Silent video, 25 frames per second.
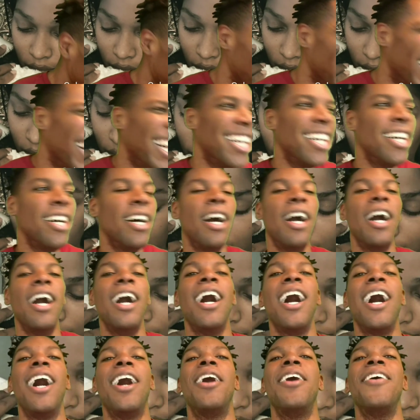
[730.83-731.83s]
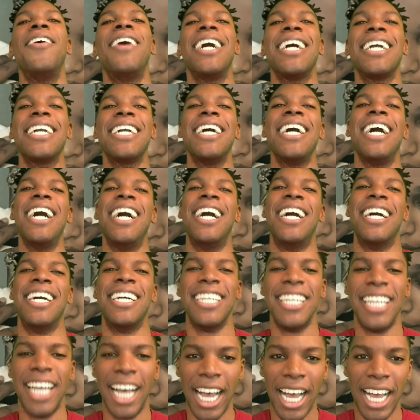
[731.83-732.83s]
Oh my god!
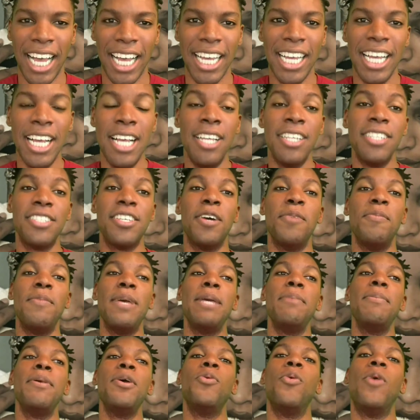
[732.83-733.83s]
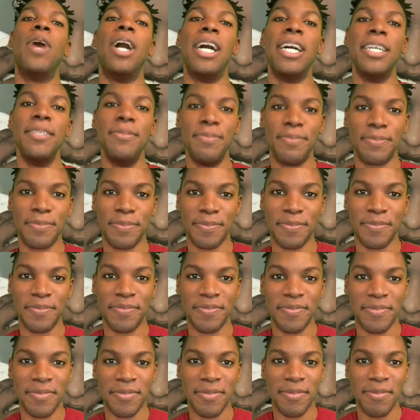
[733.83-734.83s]
So Mimi won.
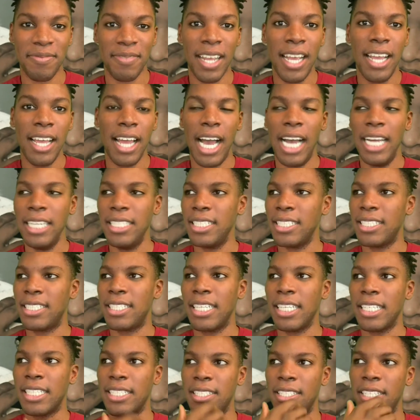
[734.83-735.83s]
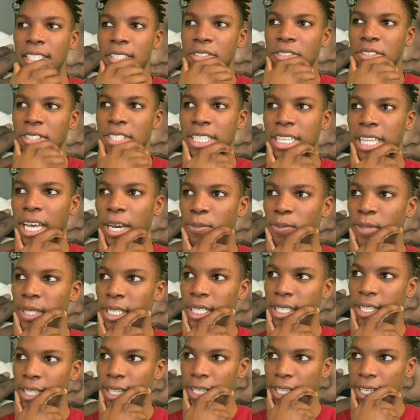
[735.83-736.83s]
I just think it's interesting that one
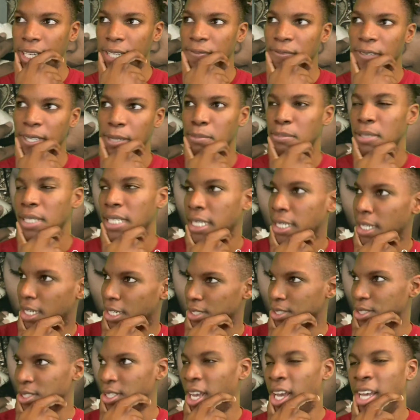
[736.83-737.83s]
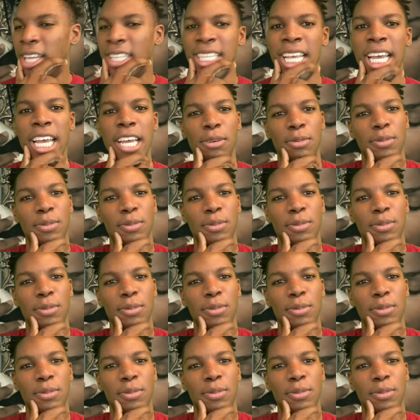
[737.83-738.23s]
of the event planners name